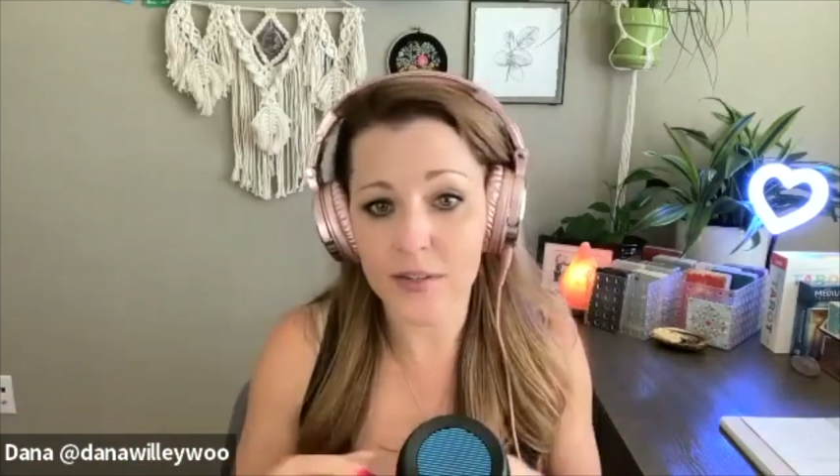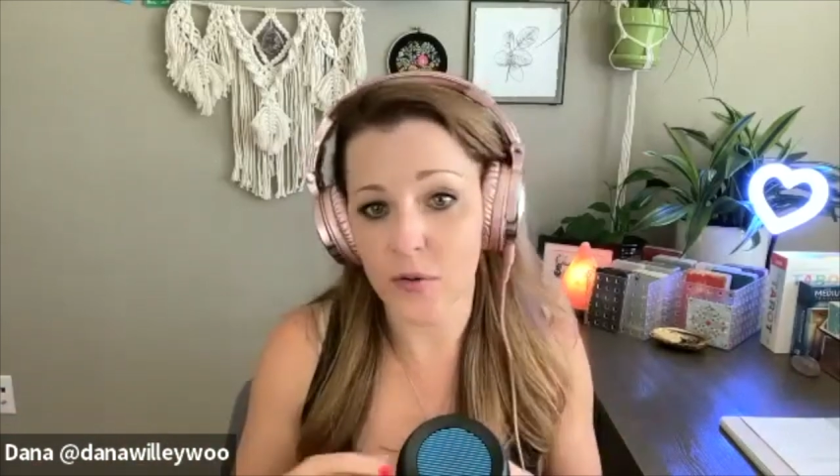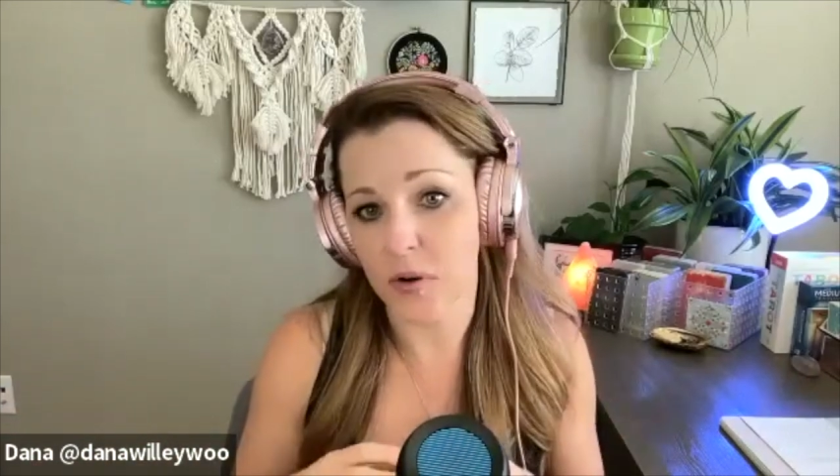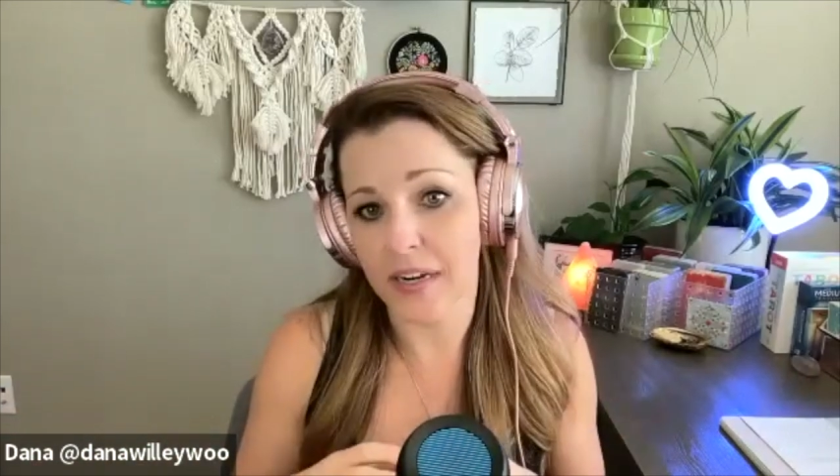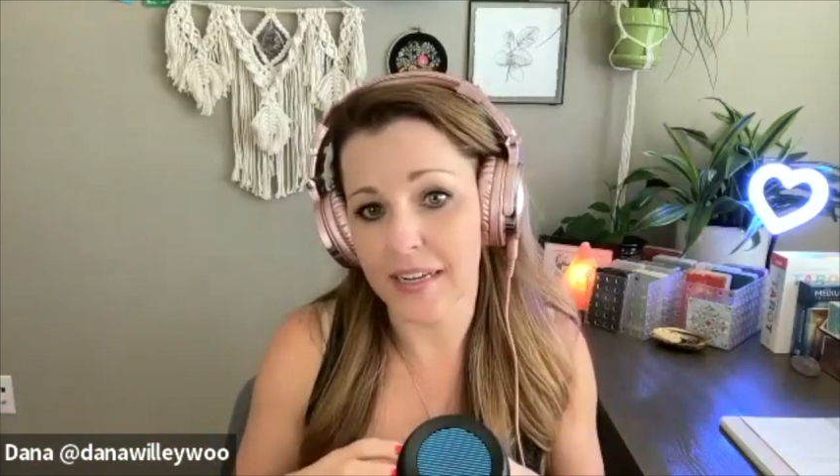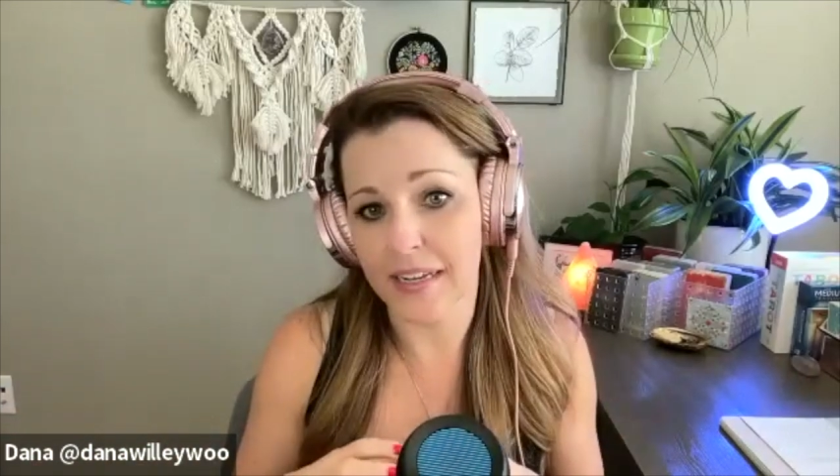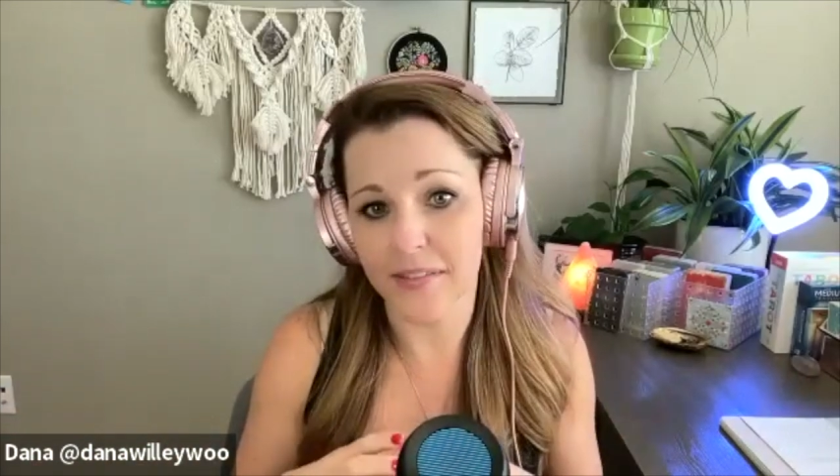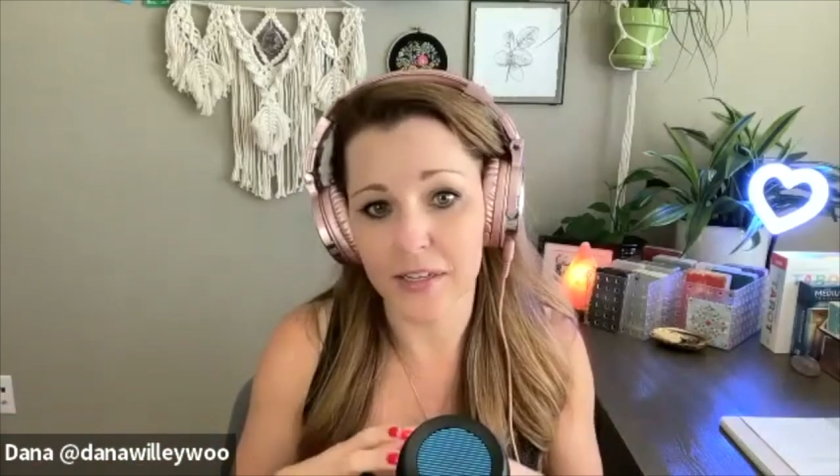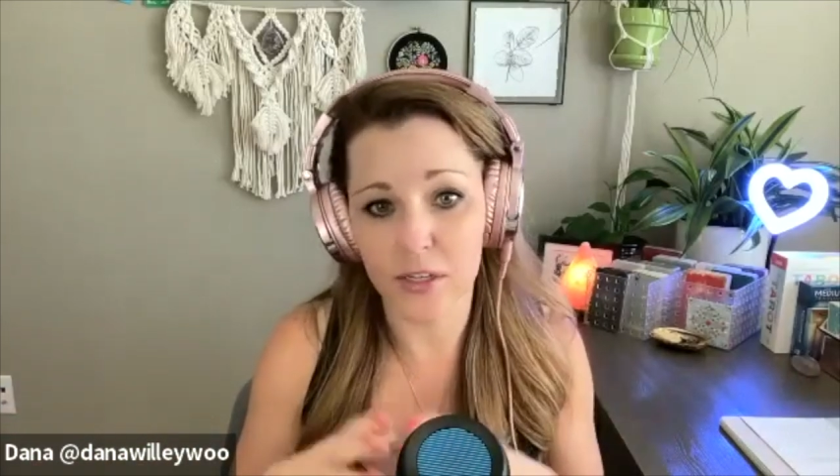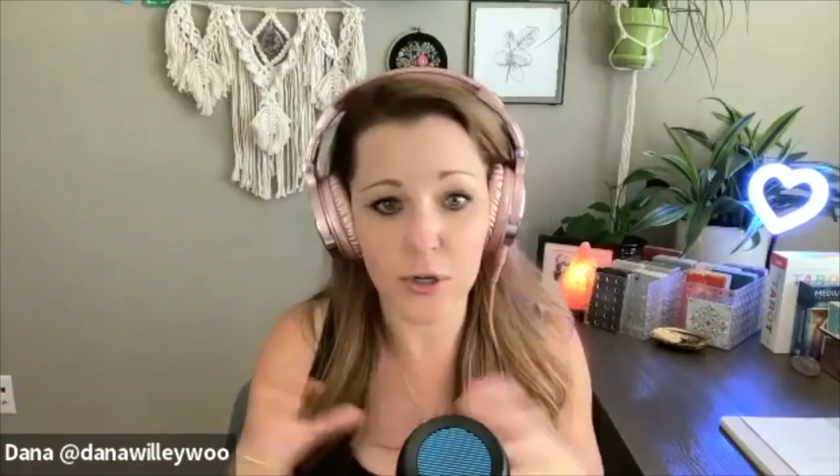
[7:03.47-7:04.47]
or any of
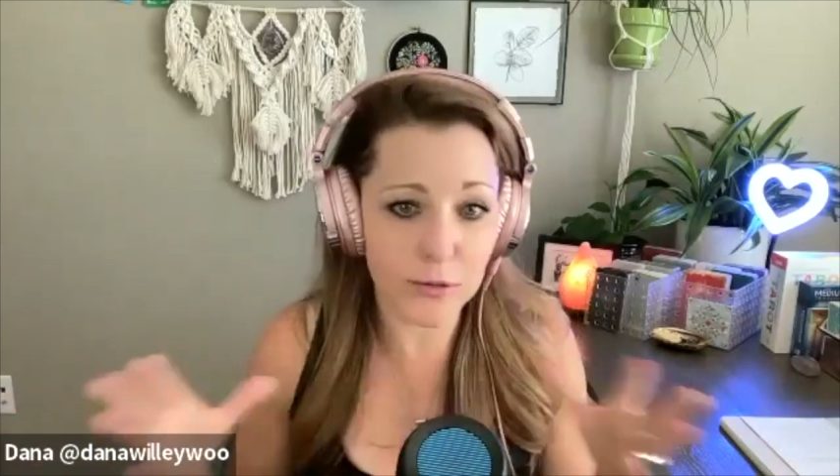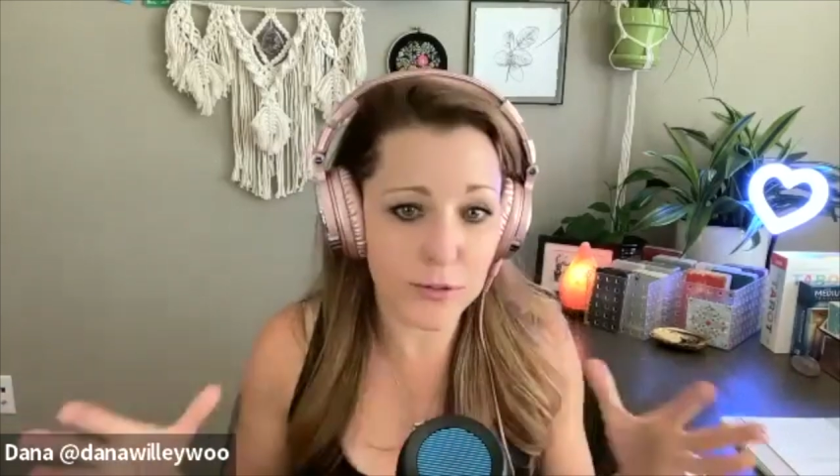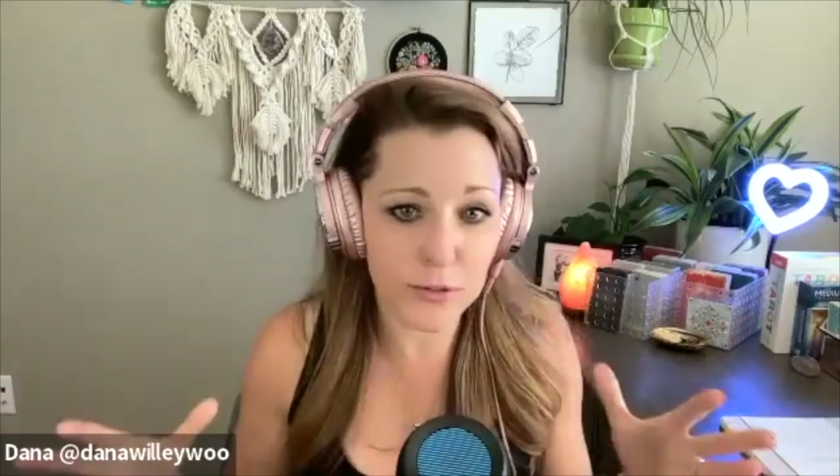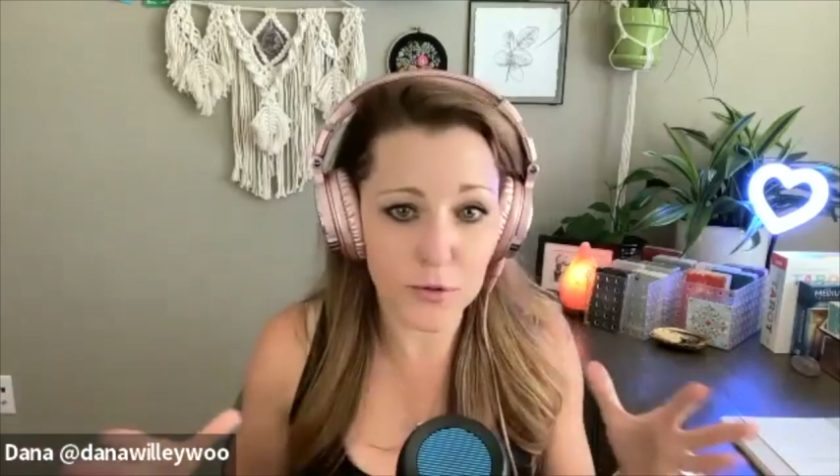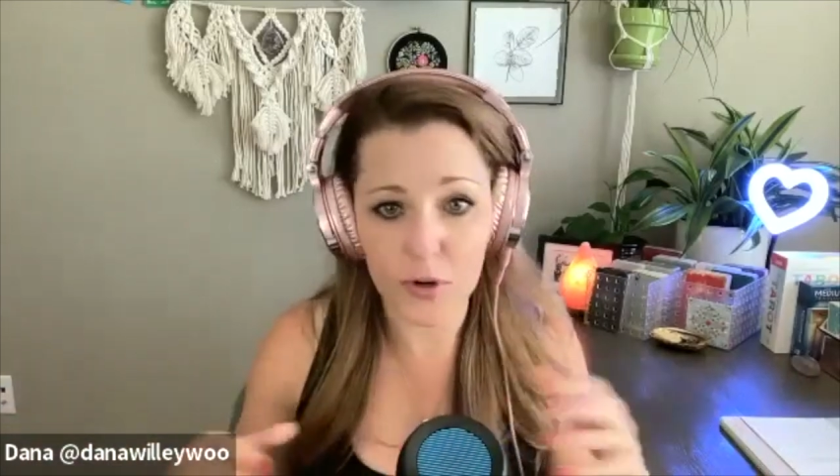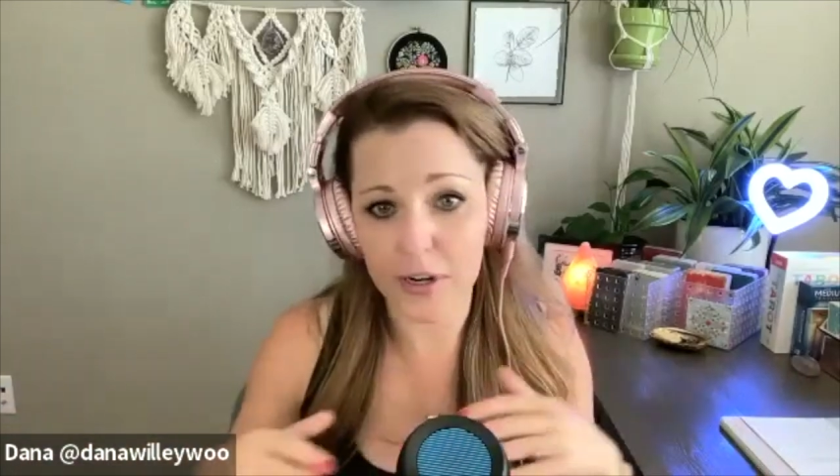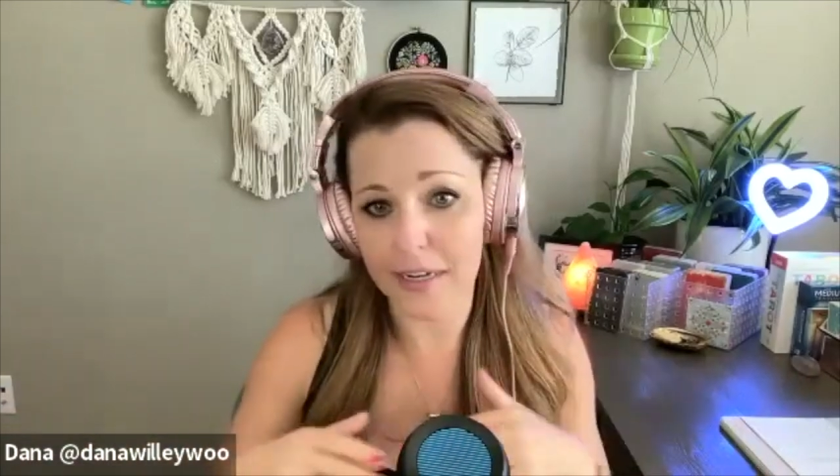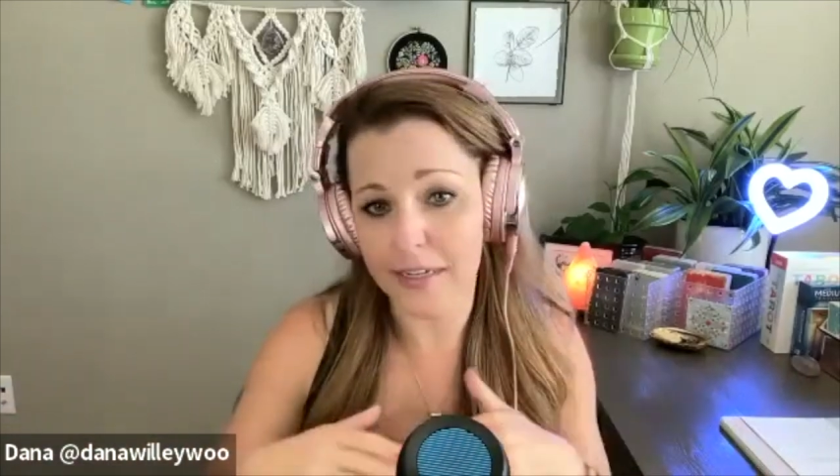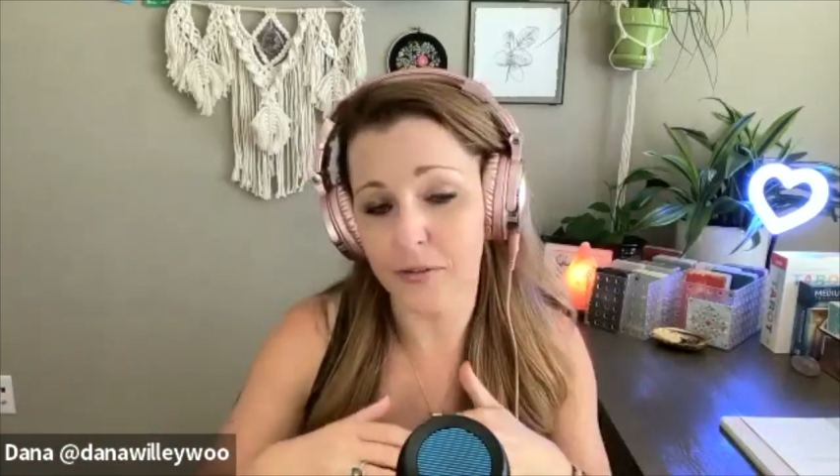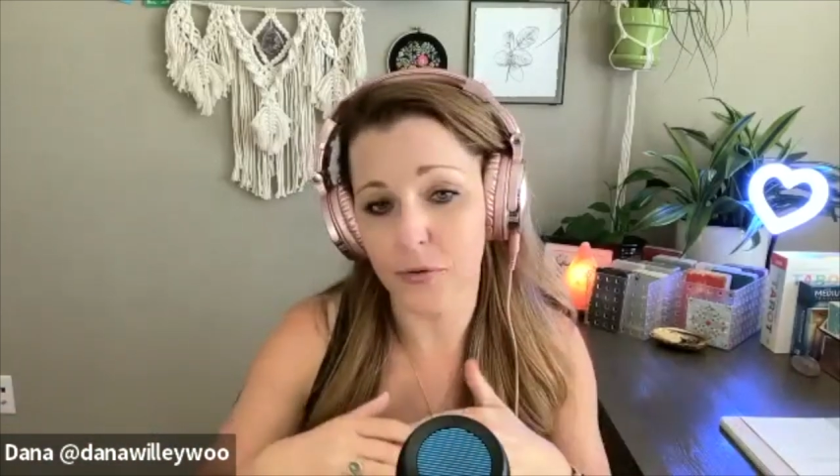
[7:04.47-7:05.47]
the ghost stories